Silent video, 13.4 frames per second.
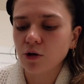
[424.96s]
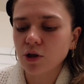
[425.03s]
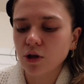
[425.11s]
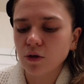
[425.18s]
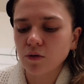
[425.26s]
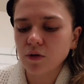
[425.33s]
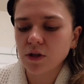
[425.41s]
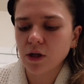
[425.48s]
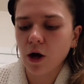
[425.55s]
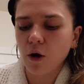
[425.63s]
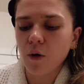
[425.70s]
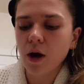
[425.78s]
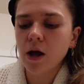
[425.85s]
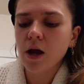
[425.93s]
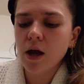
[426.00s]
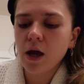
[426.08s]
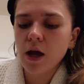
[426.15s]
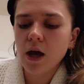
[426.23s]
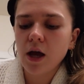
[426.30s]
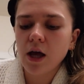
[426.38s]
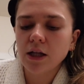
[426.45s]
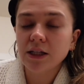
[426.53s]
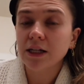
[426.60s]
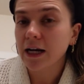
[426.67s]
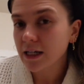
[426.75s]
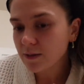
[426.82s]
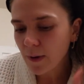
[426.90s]
too. So
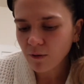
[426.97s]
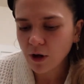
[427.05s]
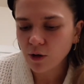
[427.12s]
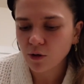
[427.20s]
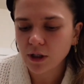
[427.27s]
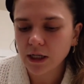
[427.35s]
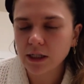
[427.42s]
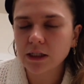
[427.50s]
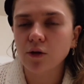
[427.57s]
tonight is my retinol night.